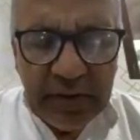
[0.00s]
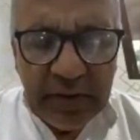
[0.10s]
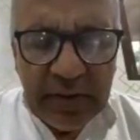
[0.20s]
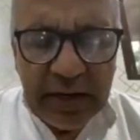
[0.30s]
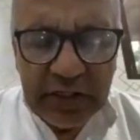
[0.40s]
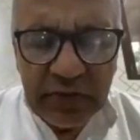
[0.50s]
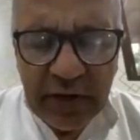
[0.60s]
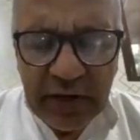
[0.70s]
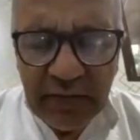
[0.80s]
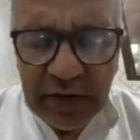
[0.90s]
That is
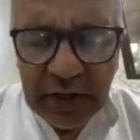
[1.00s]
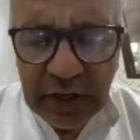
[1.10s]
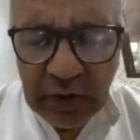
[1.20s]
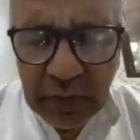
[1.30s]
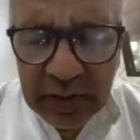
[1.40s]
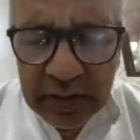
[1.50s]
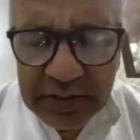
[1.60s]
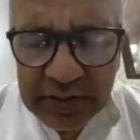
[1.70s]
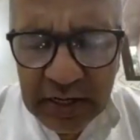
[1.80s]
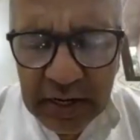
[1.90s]
where we need to
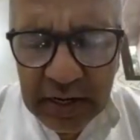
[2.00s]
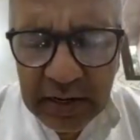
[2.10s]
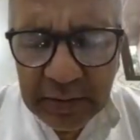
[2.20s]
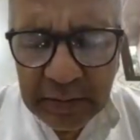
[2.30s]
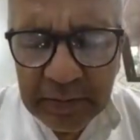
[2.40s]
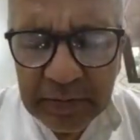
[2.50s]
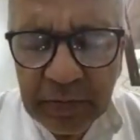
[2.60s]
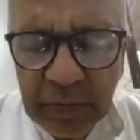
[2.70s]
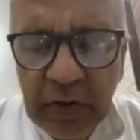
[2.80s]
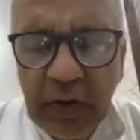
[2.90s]
understand
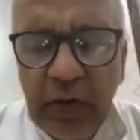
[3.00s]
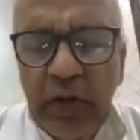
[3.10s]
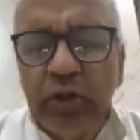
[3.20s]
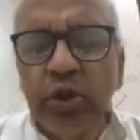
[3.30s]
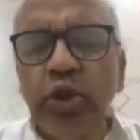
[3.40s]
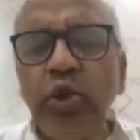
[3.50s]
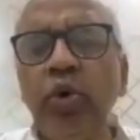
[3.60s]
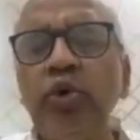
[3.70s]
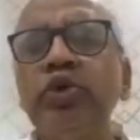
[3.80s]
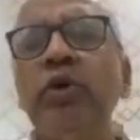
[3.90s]

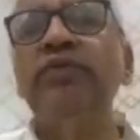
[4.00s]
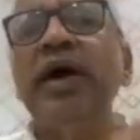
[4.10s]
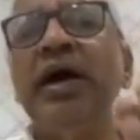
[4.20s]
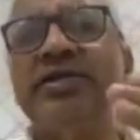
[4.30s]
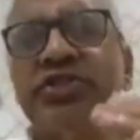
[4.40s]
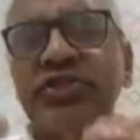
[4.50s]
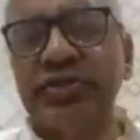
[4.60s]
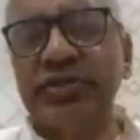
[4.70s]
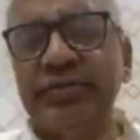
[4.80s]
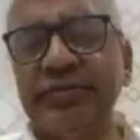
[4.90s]
those of
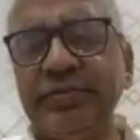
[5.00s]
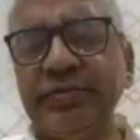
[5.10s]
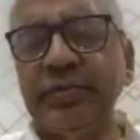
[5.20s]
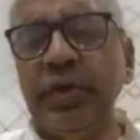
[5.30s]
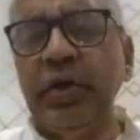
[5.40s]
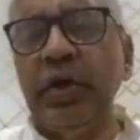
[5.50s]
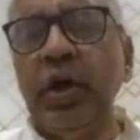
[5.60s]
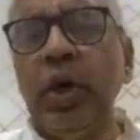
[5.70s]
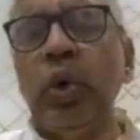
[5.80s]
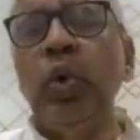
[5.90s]
us
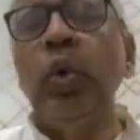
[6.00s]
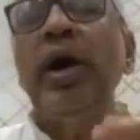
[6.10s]
who